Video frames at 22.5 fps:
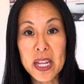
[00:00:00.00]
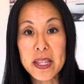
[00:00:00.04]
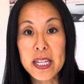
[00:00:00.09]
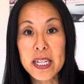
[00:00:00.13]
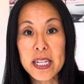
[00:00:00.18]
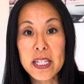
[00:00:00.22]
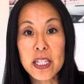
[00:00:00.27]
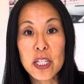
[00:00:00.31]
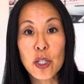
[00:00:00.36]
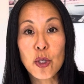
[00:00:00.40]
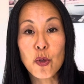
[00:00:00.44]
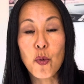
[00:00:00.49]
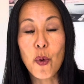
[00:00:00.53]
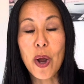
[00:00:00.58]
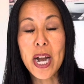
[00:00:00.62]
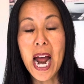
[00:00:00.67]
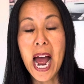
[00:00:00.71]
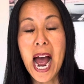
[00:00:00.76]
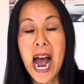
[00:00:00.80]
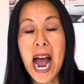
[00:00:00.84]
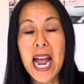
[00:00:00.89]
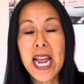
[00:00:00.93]
And this is
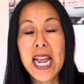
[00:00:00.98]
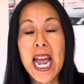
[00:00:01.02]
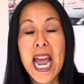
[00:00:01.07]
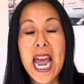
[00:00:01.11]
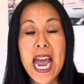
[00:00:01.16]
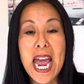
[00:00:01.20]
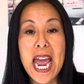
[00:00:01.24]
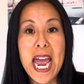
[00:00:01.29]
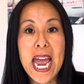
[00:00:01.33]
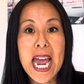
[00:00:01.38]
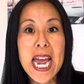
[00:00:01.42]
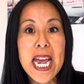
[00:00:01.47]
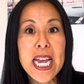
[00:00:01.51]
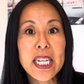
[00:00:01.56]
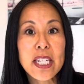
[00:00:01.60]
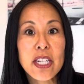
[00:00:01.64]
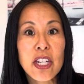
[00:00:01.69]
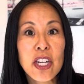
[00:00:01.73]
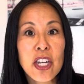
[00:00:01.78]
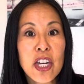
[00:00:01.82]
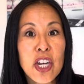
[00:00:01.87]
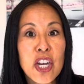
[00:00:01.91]
when I
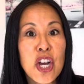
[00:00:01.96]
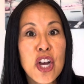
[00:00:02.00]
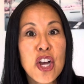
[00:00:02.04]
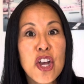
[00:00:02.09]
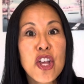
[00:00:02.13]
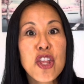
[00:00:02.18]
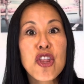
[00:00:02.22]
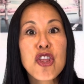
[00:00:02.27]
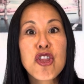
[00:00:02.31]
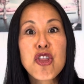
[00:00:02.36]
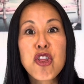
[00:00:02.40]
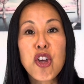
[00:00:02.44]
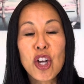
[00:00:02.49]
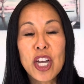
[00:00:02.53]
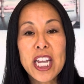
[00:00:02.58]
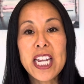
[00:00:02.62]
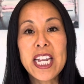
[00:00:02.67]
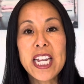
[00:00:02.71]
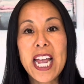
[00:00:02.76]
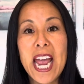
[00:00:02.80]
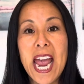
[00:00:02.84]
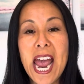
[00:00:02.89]
hate
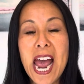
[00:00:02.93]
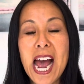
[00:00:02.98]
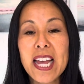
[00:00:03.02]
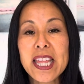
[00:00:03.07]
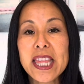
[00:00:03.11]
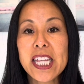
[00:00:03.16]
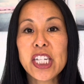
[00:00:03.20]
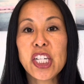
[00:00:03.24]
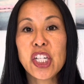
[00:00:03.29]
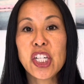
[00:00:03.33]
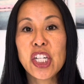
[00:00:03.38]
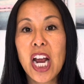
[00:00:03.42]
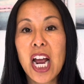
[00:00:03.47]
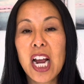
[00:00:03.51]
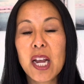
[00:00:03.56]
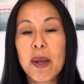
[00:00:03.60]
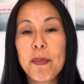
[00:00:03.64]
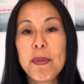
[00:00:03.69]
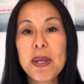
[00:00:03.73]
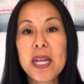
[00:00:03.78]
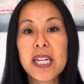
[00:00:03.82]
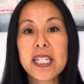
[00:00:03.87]
looking at the
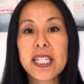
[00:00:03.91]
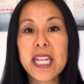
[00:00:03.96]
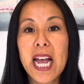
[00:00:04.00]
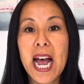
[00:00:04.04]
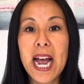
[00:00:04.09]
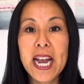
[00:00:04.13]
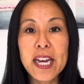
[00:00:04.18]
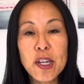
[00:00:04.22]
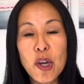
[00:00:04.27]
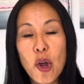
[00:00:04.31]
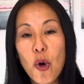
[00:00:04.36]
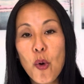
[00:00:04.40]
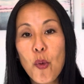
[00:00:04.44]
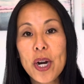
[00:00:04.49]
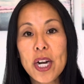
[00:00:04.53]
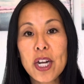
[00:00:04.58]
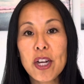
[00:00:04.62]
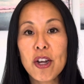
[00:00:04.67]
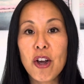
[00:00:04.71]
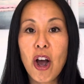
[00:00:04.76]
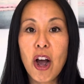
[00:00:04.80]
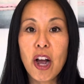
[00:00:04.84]
check because I know
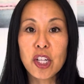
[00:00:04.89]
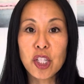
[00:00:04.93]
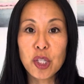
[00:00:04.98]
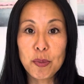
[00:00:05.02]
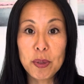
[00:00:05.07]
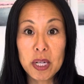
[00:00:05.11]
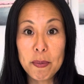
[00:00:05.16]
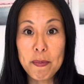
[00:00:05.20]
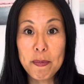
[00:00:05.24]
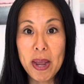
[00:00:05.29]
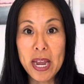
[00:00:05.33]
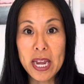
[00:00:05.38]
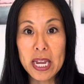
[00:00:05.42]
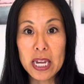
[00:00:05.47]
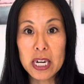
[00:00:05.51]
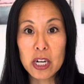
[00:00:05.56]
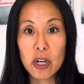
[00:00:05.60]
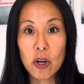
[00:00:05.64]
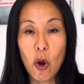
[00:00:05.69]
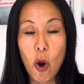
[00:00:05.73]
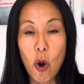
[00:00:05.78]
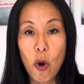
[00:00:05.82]
what it costs me to make
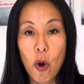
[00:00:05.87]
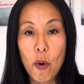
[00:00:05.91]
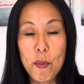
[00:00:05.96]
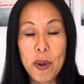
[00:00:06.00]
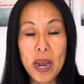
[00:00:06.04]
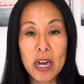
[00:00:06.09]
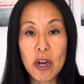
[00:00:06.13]
it at home.